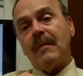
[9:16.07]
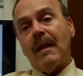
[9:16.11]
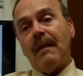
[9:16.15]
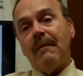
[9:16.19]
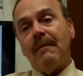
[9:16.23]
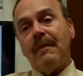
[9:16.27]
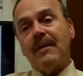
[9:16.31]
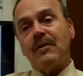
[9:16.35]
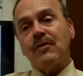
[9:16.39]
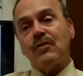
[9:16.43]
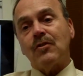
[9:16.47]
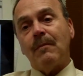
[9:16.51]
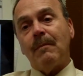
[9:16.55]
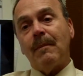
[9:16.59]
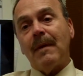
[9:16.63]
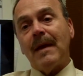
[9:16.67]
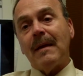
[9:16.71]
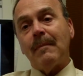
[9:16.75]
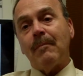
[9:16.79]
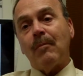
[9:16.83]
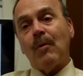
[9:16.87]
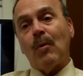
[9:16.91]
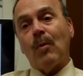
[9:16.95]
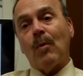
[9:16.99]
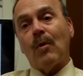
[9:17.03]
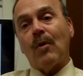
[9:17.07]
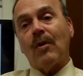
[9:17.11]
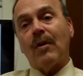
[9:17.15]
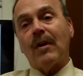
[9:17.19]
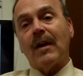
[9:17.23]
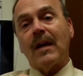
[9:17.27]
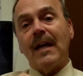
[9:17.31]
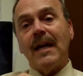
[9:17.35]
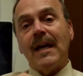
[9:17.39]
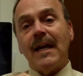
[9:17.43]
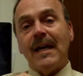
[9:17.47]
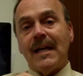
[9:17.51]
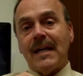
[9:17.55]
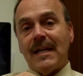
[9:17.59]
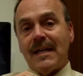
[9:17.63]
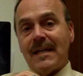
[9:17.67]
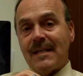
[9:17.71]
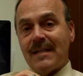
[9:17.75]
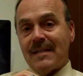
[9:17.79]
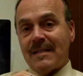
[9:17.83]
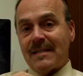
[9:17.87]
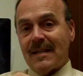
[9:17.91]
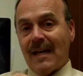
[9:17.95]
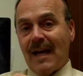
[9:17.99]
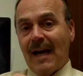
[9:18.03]
that your paperwork
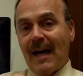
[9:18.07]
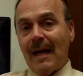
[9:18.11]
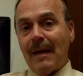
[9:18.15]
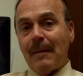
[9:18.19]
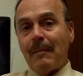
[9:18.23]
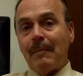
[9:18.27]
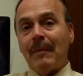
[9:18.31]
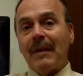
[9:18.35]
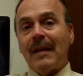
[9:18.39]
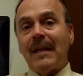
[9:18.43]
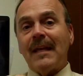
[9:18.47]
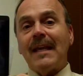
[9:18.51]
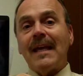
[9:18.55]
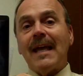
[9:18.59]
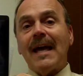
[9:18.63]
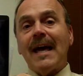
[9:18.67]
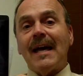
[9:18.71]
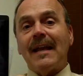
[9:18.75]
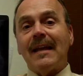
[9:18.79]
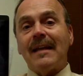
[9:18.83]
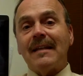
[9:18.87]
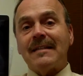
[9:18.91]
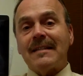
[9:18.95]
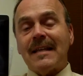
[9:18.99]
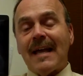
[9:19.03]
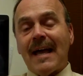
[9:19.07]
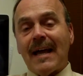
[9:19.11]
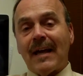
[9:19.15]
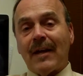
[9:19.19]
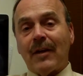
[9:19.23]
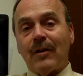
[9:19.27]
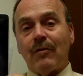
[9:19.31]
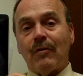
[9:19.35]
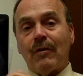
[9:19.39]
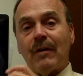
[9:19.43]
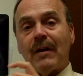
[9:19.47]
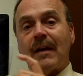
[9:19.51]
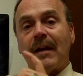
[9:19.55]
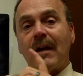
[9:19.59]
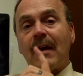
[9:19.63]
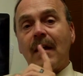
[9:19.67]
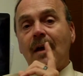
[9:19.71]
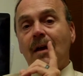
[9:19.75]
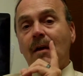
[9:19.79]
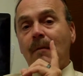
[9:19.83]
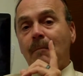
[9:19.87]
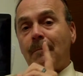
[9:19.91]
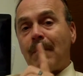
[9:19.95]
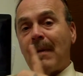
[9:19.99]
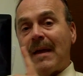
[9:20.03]
is timely and it's accurate.
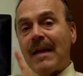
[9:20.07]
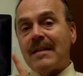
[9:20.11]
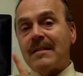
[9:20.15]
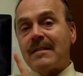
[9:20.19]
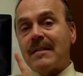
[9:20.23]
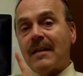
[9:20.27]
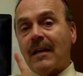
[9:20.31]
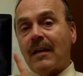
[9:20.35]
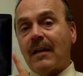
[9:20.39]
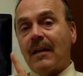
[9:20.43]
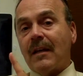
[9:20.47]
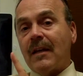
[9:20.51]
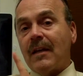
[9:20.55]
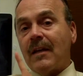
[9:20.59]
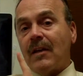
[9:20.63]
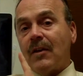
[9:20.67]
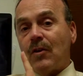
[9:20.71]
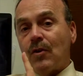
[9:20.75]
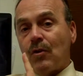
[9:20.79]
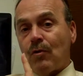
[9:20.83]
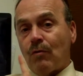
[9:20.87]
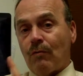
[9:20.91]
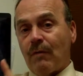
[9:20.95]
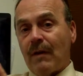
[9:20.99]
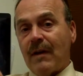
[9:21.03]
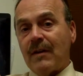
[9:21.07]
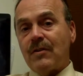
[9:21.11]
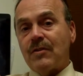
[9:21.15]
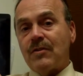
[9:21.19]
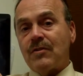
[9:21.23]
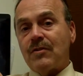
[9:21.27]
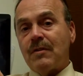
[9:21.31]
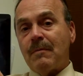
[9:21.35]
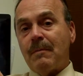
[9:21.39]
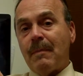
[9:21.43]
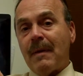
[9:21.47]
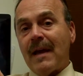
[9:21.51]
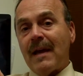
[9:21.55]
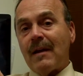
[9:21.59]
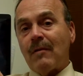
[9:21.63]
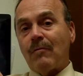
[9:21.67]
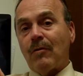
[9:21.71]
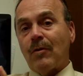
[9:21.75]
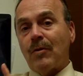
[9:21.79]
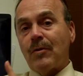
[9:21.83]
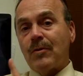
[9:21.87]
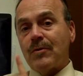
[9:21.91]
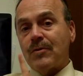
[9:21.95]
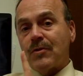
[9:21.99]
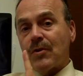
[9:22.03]
Basically, your register
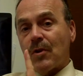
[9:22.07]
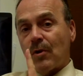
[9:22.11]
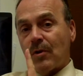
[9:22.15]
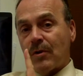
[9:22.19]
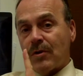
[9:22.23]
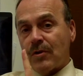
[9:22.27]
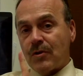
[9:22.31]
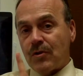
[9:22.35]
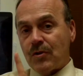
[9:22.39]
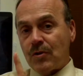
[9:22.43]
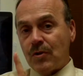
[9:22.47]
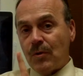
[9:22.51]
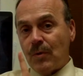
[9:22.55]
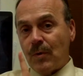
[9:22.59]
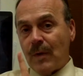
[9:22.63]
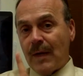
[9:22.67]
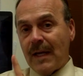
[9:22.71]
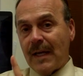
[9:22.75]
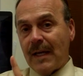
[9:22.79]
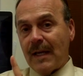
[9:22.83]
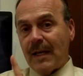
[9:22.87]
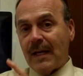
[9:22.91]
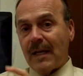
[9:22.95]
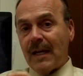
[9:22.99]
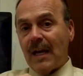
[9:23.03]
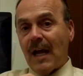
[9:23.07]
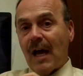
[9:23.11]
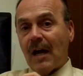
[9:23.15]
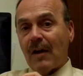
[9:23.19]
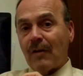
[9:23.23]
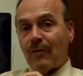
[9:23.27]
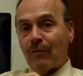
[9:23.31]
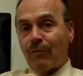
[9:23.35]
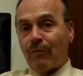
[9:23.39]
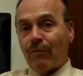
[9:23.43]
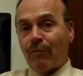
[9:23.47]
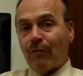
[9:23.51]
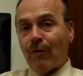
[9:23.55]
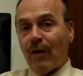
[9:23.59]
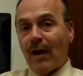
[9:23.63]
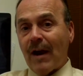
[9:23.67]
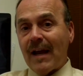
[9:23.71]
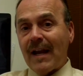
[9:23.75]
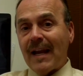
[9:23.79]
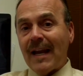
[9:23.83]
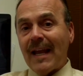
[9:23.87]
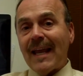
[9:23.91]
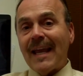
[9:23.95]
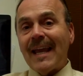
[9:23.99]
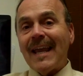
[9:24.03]
payrolls are due in on
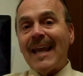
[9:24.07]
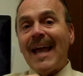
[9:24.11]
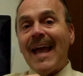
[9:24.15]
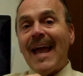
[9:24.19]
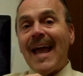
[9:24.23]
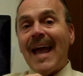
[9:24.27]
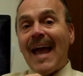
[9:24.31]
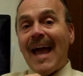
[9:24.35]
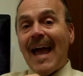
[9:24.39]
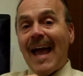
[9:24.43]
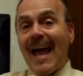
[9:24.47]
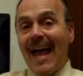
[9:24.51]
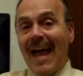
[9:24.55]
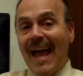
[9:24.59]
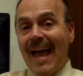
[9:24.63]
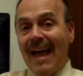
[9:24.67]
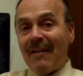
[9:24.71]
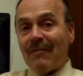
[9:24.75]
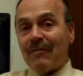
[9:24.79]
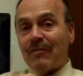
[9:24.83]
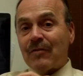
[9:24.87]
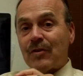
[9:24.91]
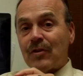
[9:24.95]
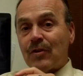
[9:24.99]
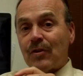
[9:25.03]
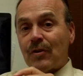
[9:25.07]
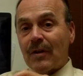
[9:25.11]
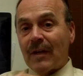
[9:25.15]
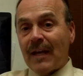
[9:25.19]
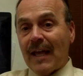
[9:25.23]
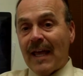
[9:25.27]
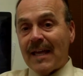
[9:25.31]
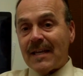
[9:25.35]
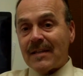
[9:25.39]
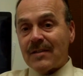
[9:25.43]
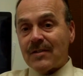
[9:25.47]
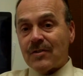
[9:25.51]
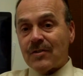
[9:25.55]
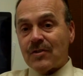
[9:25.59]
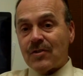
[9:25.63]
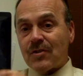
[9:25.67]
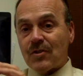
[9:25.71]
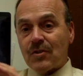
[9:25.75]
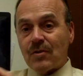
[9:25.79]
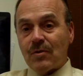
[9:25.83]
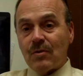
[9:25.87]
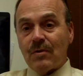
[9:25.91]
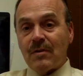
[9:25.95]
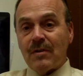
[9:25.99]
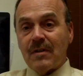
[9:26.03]
Friday after your last
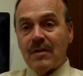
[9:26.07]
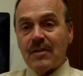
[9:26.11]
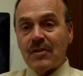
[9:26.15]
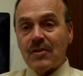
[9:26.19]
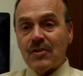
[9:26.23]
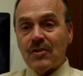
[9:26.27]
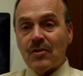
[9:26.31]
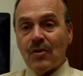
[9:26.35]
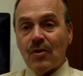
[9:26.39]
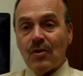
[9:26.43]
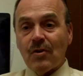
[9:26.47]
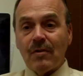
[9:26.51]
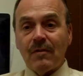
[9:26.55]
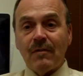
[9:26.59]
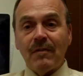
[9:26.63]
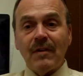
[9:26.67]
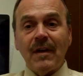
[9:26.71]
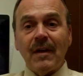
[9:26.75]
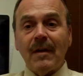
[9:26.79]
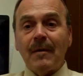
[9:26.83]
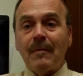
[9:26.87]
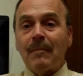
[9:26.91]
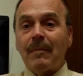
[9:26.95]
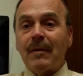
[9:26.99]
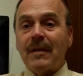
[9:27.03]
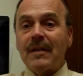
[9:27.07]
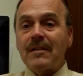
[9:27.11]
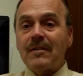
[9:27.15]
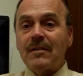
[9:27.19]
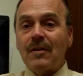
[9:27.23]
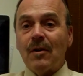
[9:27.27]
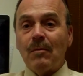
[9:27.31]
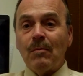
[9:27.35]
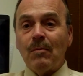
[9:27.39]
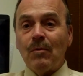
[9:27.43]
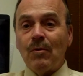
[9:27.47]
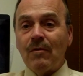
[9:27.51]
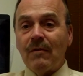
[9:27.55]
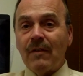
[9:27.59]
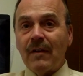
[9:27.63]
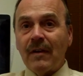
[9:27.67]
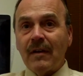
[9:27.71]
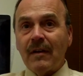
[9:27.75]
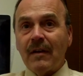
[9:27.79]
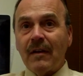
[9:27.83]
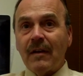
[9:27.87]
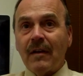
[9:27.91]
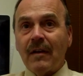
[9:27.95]
student is served. Please don't move it.